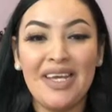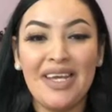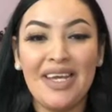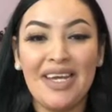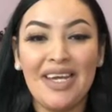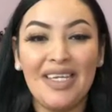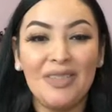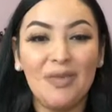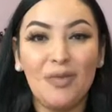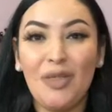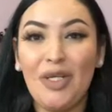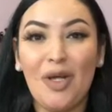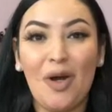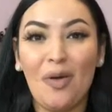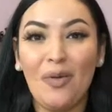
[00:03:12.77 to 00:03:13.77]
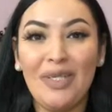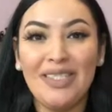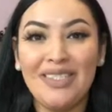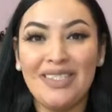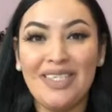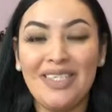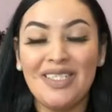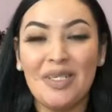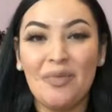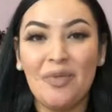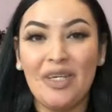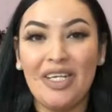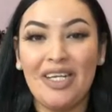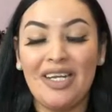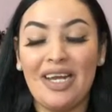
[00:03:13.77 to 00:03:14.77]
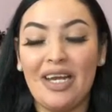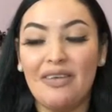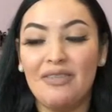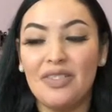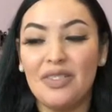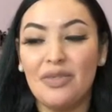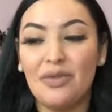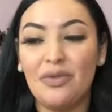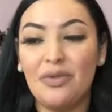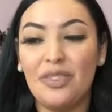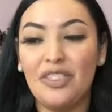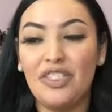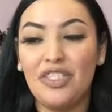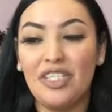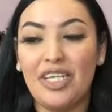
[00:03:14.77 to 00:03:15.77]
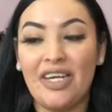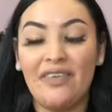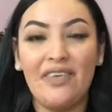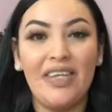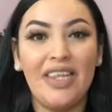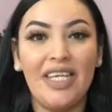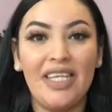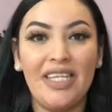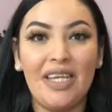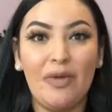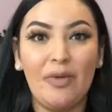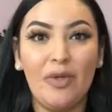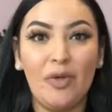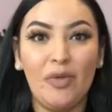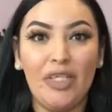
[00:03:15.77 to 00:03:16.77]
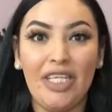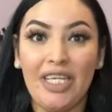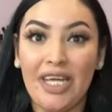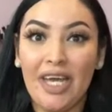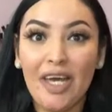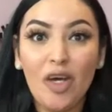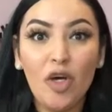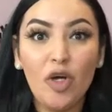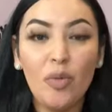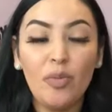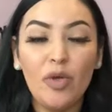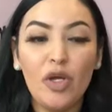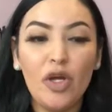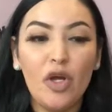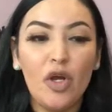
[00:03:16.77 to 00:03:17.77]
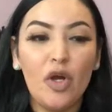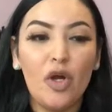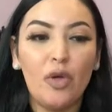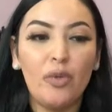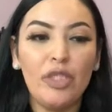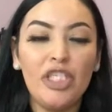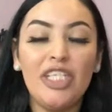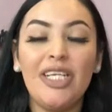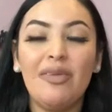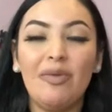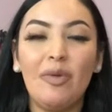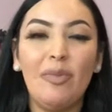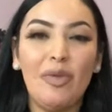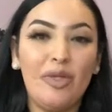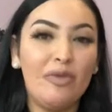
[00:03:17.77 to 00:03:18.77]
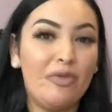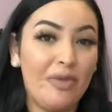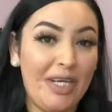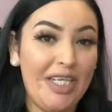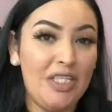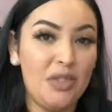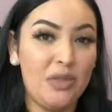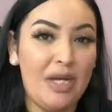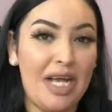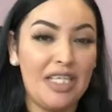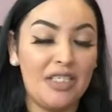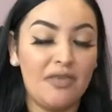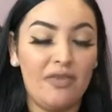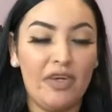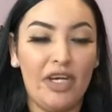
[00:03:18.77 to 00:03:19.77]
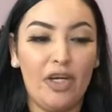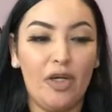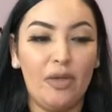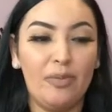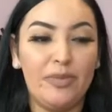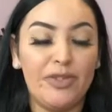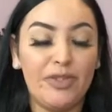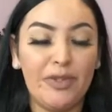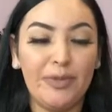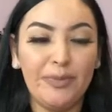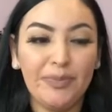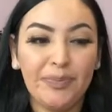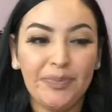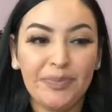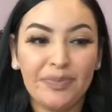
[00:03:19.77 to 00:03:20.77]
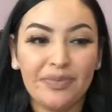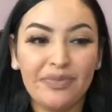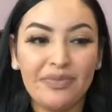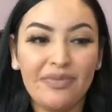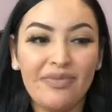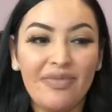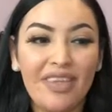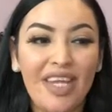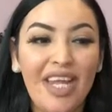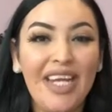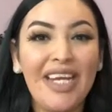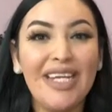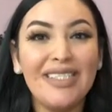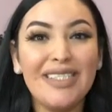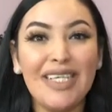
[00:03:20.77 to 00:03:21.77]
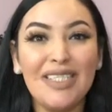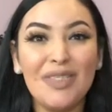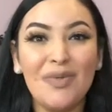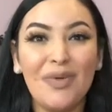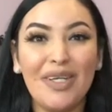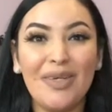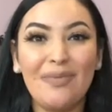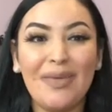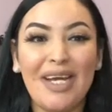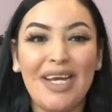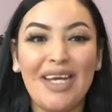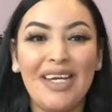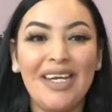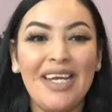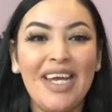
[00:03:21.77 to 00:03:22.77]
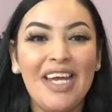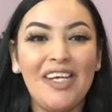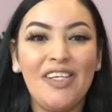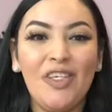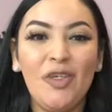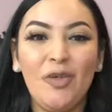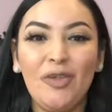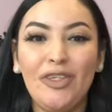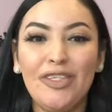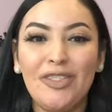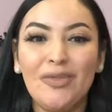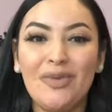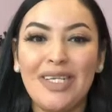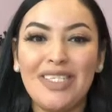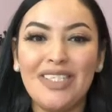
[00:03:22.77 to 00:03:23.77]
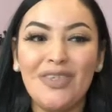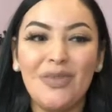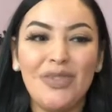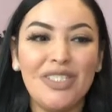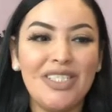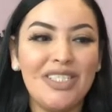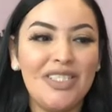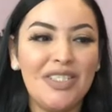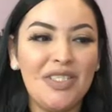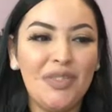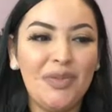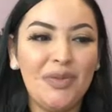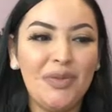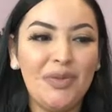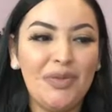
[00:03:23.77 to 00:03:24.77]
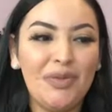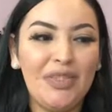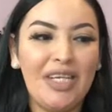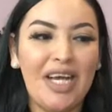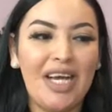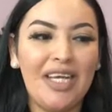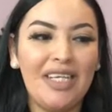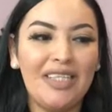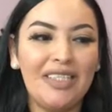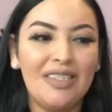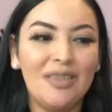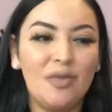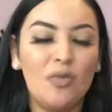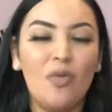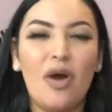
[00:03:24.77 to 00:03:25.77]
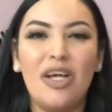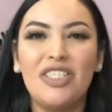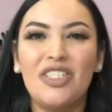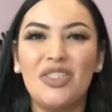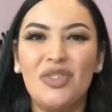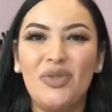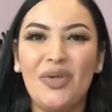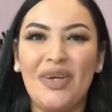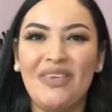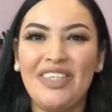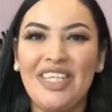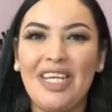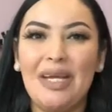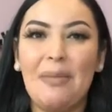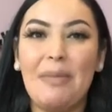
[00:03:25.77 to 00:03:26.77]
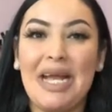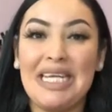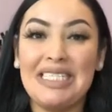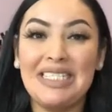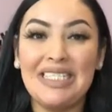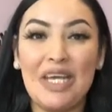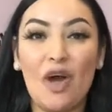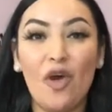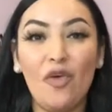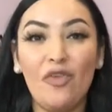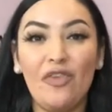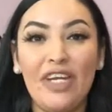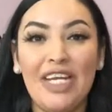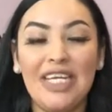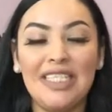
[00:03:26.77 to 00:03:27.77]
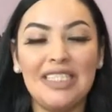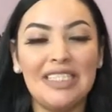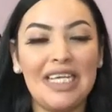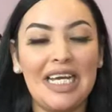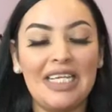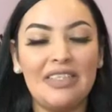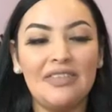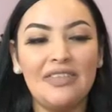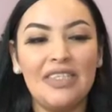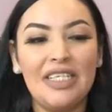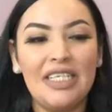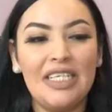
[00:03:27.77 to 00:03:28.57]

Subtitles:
And we always need someone in life, so we should never think that we don't need help, or we should never be afraid to ask for help. So I guess that's one of my New Year's resolutions, to not want to do everything myself and kind of,